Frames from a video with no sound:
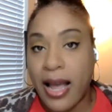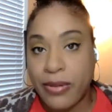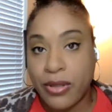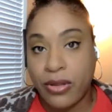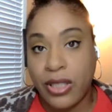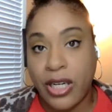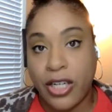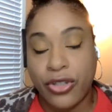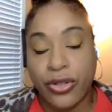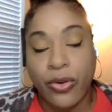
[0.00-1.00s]
Absolutely
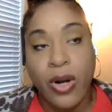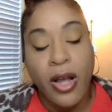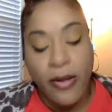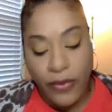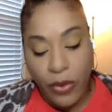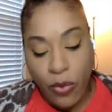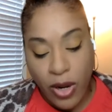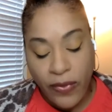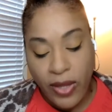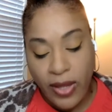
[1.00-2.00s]
not true. The
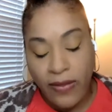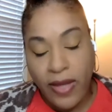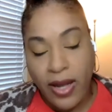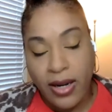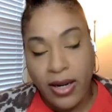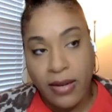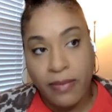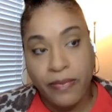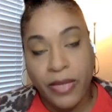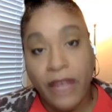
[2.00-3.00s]
one thing that
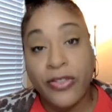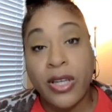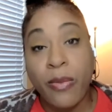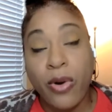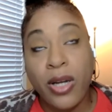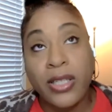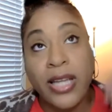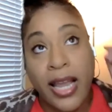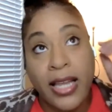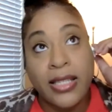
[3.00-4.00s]
if someone
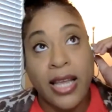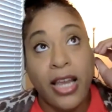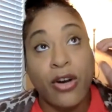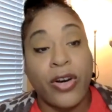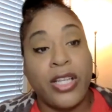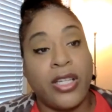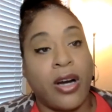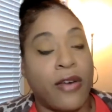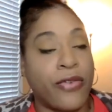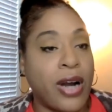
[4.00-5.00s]
takes a crazy
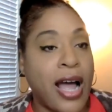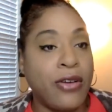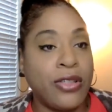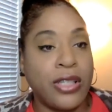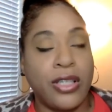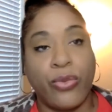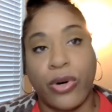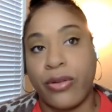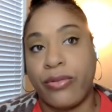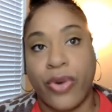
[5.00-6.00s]
offer, house is
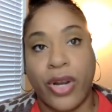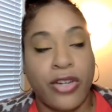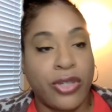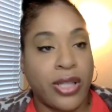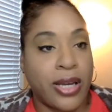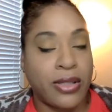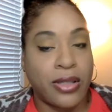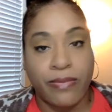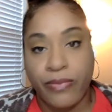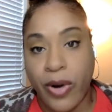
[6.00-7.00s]
worth $300,000,
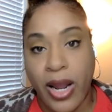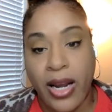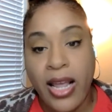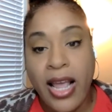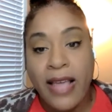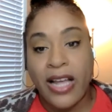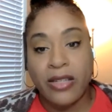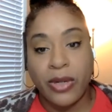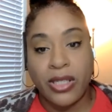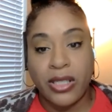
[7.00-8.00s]
right?
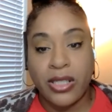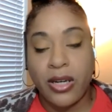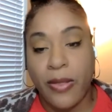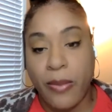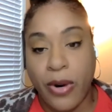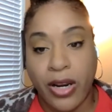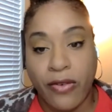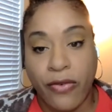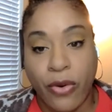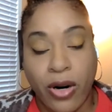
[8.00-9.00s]
That's what it's listed on the
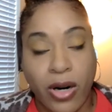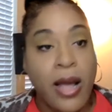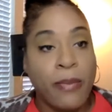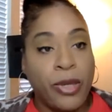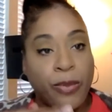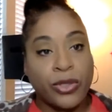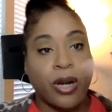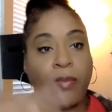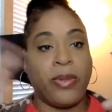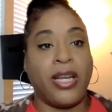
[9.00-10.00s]
market for. People
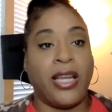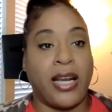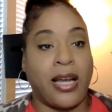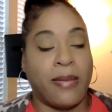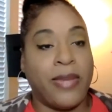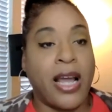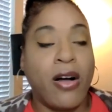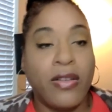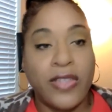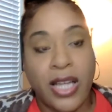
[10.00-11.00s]
start bidding it up.
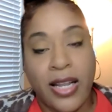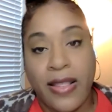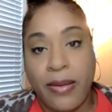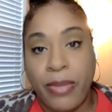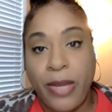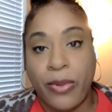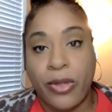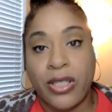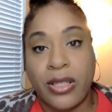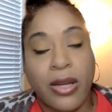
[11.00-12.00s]
Now all of a sudden,
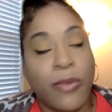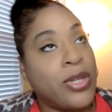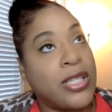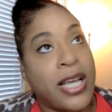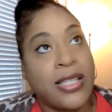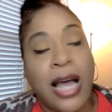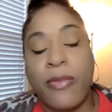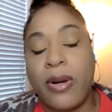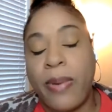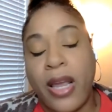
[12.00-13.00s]
someone says,
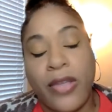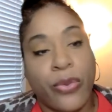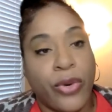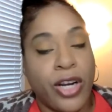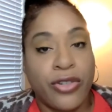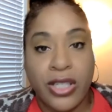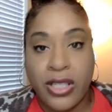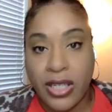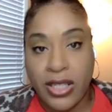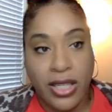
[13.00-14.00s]
"I'm going to pay
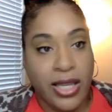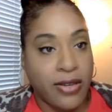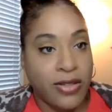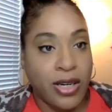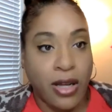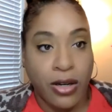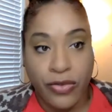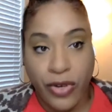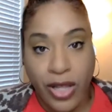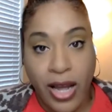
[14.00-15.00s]

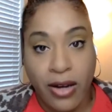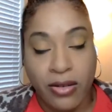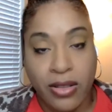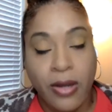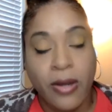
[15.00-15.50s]
$360,000 for the house."